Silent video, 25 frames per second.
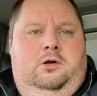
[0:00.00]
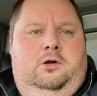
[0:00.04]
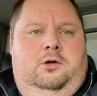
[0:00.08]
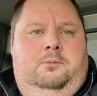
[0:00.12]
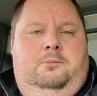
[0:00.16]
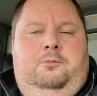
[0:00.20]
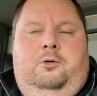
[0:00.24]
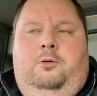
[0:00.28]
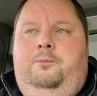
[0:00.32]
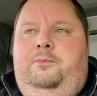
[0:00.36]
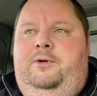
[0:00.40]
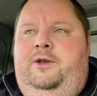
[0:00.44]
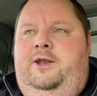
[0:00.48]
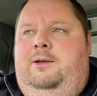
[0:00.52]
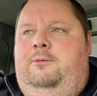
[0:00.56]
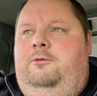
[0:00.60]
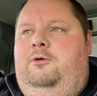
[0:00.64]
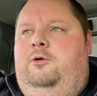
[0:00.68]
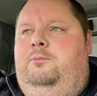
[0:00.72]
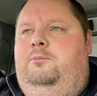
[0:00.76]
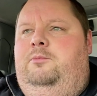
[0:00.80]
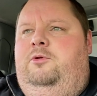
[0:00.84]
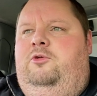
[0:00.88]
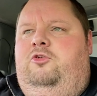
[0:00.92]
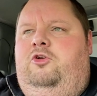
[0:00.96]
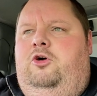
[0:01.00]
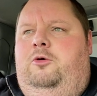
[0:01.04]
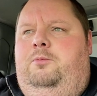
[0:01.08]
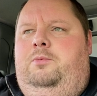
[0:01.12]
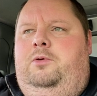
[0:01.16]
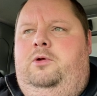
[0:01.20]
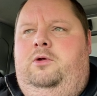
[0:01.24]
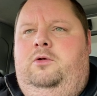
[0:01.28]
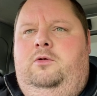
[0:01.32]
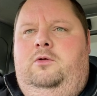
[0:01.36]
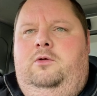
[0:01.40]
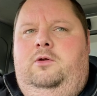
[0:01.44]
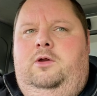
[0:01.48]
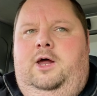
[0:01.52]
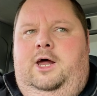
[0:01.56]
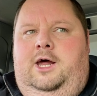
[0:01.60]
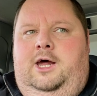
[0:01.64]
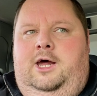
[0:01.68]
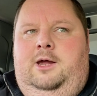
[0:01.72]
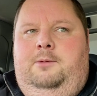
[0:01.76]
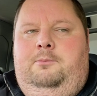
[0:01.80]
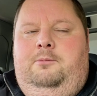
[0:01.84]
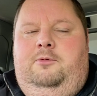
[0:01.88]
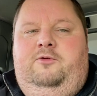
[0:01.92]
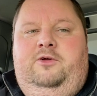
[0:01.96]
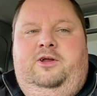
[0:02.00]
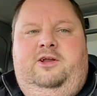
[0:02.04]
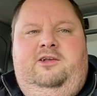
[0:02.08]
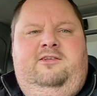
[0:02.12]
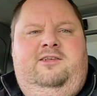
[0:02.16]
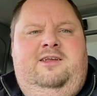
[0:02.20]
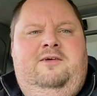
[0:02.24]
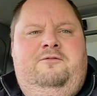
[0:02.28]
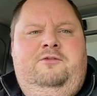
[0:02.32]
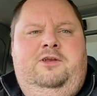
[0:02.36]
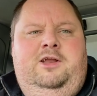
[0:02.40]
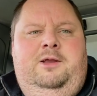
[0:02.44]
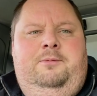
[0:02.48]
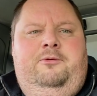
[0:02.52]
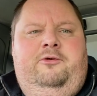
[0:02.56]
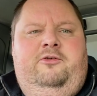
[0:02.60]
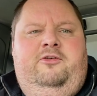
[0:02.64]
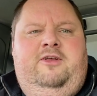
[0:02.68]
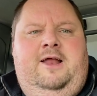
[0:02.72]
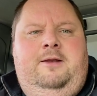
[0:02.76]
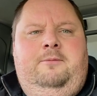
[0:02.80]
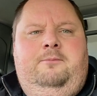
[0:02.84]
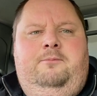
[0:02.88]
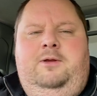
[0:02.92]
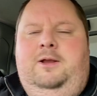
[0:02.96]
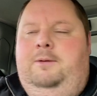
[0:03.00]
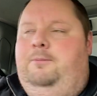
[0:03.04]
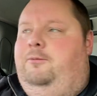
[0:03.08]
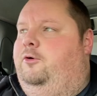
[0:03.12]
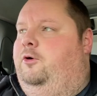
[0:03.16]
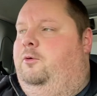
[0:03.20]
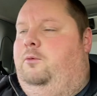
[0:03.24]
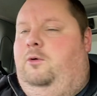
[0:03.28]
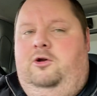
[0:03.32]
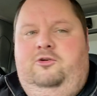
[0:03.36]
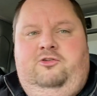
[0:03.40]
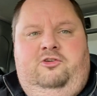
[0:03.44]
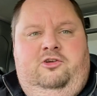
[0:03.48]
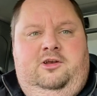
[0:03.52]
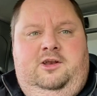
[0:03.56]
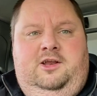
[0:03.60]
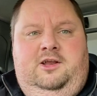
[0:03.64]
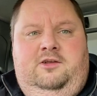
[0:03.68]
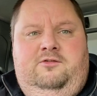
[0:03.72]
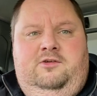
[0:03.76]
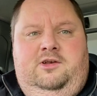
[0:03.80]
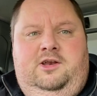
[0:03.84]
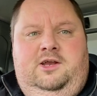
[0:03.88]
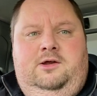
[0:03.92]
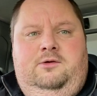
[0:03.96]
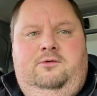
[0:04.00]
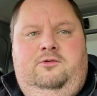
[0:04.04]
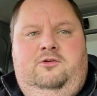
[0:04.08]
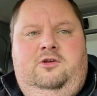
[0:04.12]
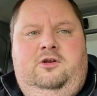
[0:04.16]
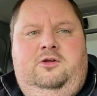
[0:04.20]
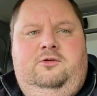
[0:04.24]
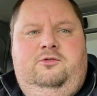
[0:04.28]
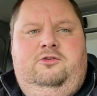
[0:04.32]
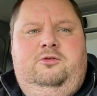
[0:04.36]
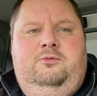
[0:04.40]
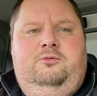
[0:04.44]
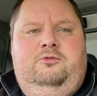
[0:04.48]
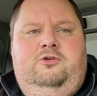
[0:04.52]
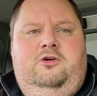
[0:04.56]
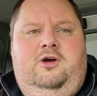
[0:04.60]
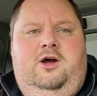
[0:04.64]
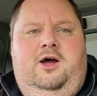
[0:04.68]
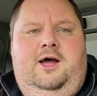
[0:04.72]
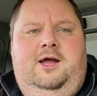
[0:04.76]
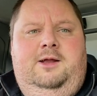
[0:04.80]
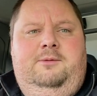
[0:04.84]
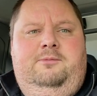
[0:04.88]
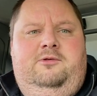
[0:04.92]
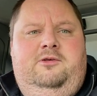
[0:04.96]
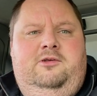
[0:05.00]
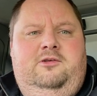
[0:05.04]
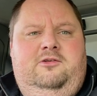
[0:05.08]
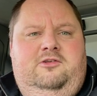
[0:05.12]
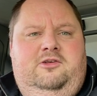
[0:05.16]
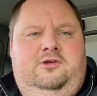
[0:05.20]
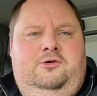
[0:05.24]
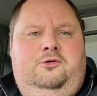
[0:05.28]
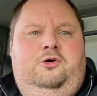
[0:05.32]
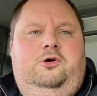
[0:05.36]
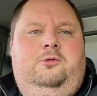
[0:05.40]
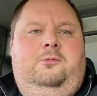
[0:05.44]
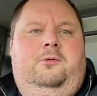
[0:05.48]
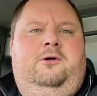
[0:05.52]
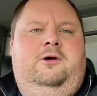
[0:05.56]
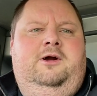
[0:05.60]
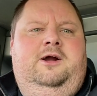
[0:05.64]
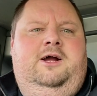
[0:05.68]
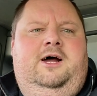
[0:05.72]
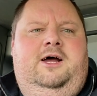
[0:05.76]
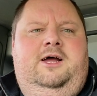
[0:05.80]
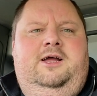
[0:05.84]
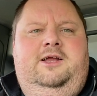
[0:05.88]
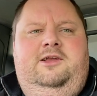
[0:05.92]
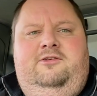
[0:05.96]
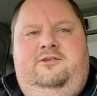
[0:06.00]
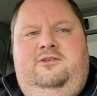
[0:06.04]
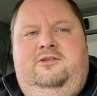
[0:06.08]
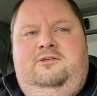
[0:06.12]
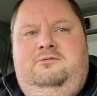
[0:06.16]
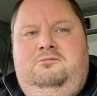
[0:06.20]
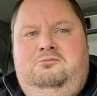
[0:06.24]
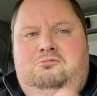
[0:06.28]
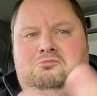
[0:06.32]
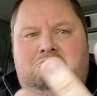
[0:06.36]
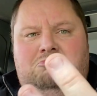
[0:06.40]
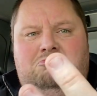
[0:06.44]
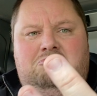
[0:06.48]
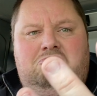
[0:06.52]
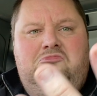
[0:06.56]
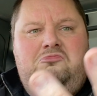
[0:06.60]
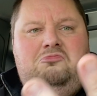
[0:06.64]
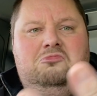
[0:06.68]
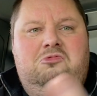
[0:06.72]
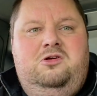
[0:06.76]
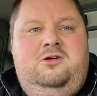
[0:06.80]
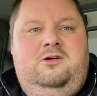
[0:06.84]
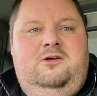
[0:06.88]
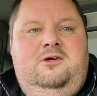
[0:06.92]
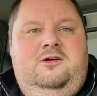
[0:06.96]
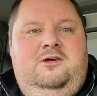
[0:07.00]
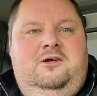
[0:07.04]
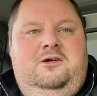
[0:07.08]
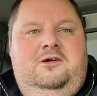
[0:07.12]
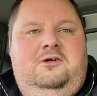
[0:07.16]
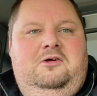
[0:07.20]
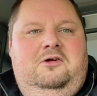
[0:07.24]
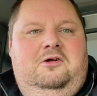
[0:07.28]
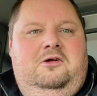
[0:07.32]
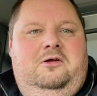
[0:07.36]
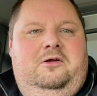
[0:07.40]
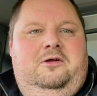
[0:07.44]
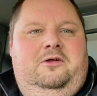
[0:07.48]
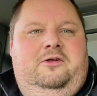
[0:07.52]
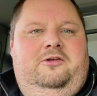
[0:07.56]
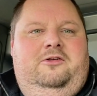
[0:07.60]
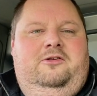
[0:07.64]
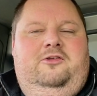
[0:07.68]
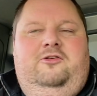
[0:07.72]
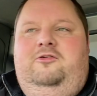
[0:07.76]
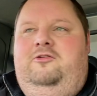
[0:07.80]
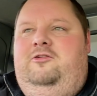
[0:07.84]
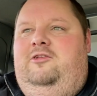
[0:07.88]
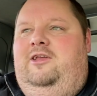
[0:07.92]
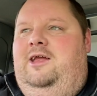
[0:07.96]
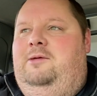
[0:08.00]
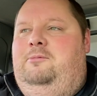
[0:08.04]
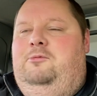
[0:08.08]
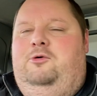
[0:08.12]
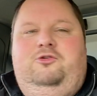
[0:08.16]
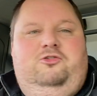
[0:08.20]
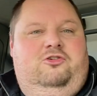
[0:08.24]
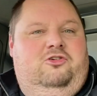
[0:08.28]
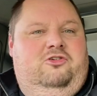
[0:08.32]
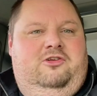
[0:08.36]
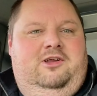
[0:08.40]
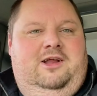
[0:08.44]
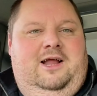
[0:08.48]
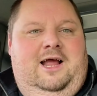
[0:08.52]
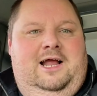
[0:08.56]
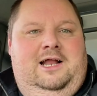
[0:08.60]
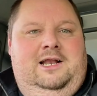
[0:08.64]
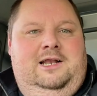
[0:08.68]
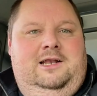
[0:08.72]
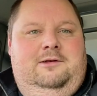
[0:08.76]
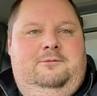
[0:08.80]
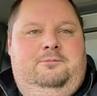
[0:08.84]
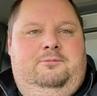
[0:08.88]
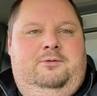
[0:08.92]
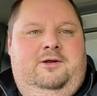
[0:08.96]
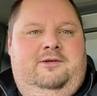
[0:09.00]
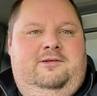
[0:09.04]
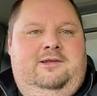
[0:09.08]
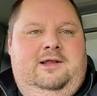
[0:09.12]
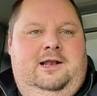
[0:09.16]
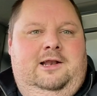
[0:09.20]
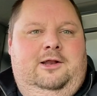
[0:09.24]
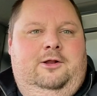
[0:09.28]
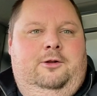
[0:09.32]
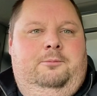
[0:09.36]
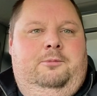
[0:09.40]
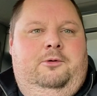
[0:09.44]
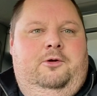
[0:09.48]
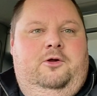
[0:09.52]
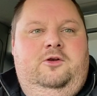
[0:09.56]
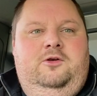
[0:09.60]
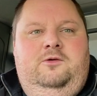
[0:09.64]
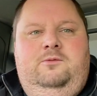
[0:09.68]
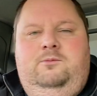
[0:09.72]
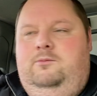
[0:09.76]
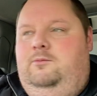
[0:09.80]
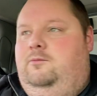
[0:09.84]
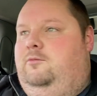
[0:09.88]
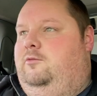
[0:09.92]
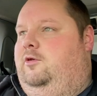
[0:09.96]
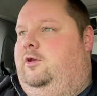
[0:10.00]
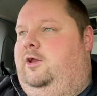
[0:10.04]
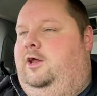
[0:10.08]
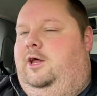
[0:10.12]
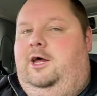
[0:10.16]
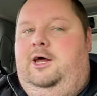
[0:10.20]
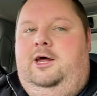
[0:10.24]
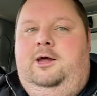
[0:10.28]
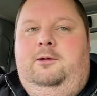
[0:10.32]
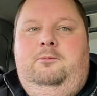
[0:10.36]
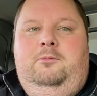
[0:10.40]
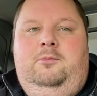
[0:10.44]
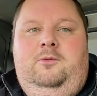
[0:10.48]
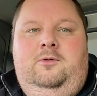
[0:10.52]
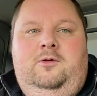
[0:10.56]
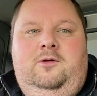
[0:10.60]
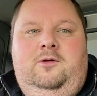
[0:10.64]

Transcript: pumping their numbers up. But I think 70% of people who are watching these videos are not subscribed. So come on, guys. It doesn't take much just to get a, press that little button. And